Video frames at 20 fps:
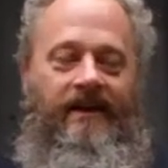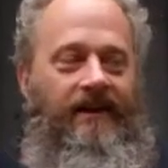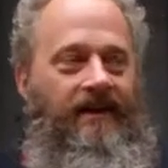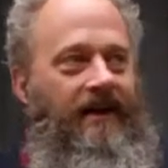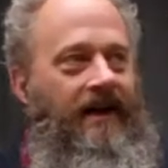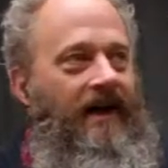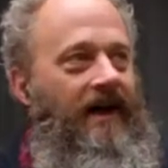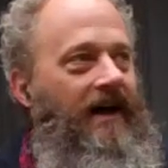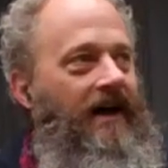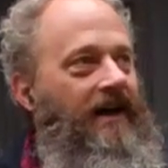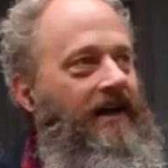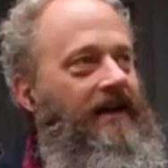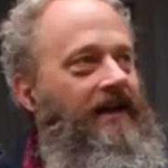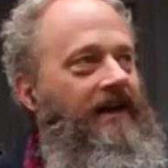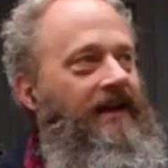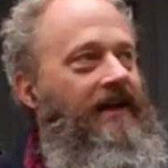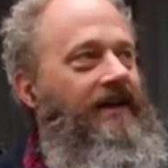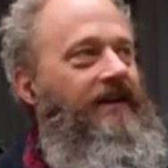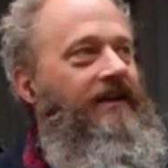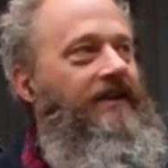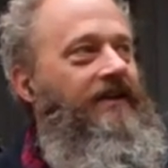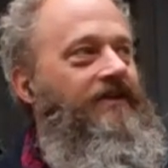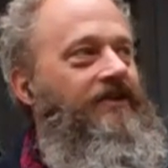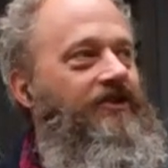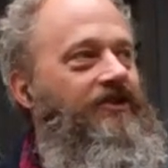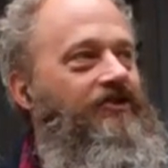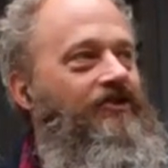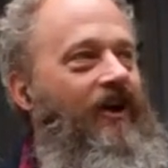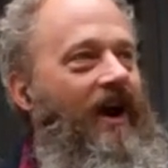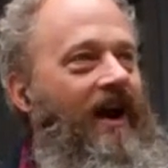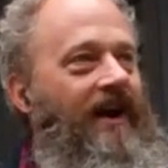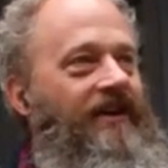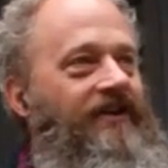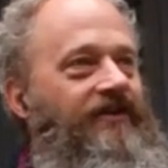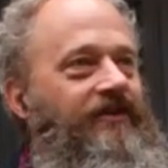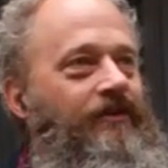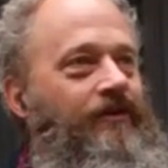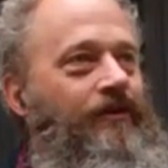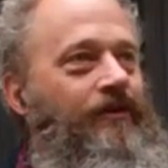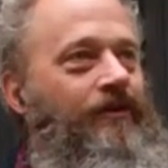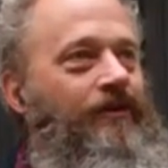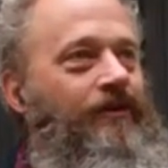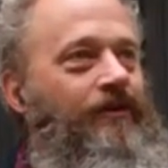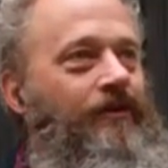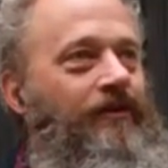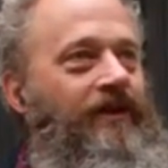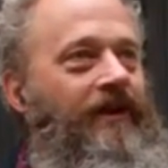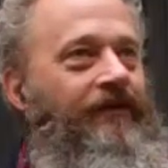Uh, uh, just trying to